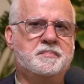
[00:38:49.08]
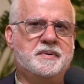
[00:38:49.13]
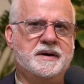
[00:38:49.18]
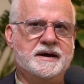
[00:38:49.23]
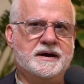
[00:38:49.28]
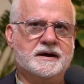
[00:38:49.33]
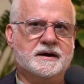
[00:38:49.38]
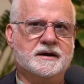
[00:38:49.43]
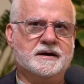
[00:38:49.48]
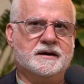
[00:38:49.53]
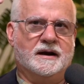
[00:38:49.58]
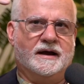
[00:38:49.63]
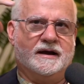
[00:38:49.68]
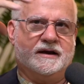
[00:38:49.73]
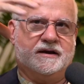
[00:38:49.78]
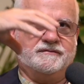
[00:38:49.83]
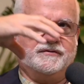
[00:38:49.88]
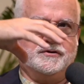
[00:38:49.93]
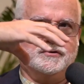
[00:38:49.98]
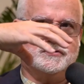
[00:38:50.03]
big,
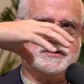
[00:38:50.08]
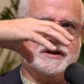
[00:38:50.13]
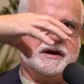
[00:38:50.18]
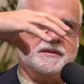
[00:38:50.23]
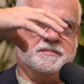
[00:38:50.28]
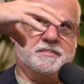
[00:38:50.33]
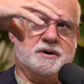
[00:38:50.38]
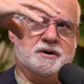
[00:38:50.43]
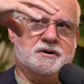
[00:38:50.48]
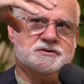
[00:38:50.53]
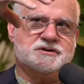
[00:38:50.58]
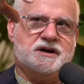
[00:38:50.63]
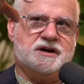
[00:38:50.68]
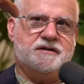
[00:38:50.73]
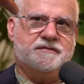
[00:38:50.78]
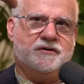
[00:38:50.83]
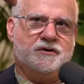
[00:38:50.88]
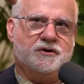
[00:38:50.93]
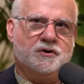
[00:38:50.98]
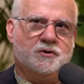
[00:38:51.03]
like if you say a bird's
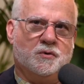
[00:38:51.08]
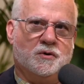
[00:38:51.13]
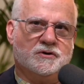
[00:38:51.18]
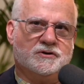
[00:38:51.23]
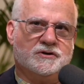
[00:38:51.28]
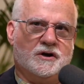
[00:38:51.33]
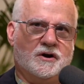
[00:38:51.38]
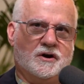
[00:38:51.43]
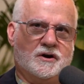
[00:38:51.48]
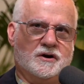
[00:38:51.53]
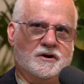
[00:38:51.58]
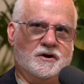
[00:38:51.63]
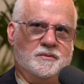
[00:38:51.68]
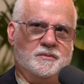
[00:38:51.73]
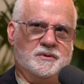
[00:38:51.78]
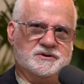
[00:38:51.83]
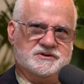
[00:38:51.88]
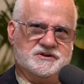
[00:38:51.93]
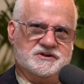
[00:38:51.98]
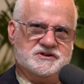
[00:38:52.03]
eye view, we're talking
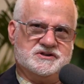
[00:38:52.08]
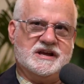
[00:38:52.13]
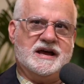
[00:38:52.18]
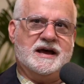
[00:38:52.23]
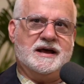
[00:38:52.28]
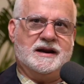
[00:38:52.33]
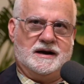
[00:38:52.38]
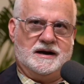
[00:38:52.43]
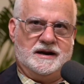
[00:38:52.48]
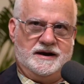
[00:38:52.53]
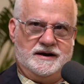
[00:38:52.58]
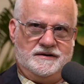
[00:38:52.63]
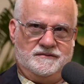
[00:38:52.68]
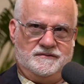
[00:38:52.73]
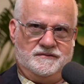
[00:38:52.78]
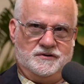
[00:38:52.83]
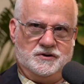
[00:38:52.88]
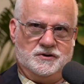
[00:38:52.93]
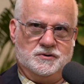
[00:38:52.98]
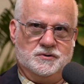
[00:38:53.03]
almost a satellite
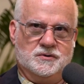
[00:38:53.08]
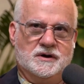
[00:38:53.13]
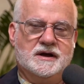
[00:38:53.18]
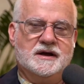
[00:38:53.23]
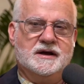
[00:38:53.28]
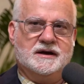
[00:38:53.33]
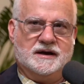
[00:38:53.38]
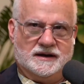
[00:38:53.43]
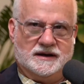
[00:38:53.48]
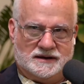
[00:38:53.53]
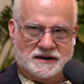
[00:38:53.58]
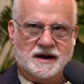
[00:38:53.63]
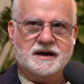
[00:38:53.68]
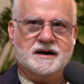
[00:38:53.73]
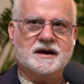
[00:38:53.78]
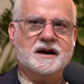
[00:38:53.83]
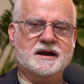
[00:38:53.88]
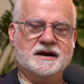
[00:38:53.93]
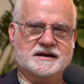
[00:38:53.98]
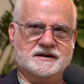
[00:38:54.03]
view,
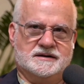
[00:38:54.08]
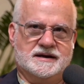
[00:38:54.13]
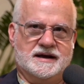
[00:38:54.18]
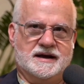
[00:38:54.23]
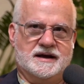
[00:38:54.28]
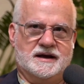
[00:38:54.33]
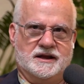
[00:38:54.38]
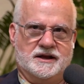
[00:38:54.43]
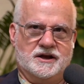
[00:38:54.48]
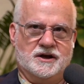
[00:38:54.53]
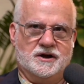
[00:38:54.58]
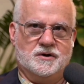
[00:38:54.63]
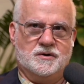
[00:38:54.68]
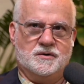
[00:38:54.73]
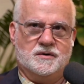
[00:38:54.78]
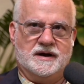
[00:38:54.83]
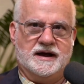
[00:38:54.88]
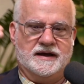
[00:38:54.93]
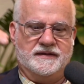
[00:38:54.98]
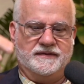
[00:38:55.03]
kind of like a
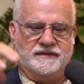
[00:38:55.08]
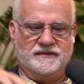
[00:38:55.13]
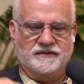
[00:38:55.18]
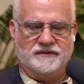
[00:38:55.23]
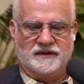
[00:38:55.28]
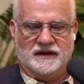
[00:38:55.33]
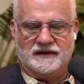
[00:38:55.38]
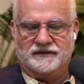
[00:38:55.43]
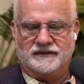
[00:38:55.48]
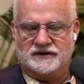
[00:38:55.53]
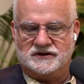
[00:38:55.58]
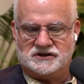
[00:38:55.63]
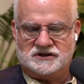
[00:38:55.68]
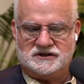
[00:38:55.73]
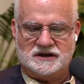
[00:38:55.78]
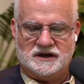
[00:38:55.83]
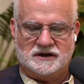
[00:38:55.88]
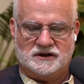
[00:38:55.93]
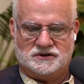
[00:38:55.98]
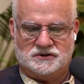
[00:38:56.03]
Dalio, and this
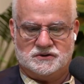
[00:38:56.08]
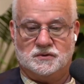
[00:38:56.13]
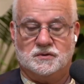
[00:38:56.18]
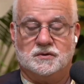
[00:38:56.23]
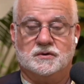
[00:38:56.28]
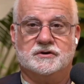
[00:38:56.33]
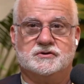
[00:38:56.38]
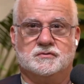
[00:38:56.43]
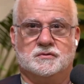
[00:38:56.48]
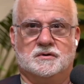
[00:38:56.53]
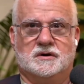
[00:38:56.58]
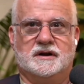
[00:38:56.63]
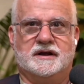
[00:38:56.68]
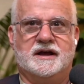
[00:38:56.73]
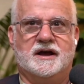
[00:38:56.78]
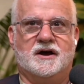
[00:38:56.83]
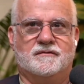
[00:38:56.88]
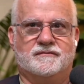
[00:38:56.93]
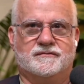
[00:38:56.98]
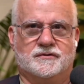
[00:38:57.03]
kind of tool is really
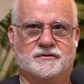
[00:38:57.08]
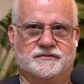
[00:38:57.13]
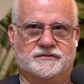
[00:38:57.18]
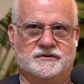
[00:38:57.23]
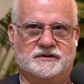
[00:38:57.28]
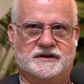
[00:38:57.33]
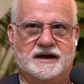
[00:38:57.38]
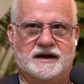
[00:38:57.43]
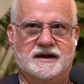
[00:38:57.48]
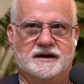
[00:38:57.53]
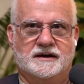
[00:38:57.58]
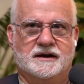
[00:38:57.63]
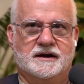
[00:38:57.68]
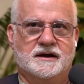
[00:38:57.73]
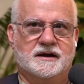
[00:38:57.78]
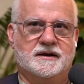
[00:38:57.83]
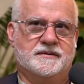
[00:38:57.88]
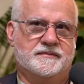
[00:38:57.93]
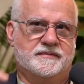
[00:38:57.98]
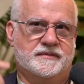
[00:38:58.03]
helpful for that.
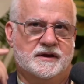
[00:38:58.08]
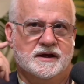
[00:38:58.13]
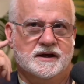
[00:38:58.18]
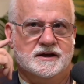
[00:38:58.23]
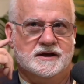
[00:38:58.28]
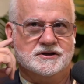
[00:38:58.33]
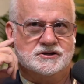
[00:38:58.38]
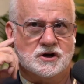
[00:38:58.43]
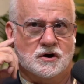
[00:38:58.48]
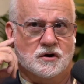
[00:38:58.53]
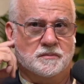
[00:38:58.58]
So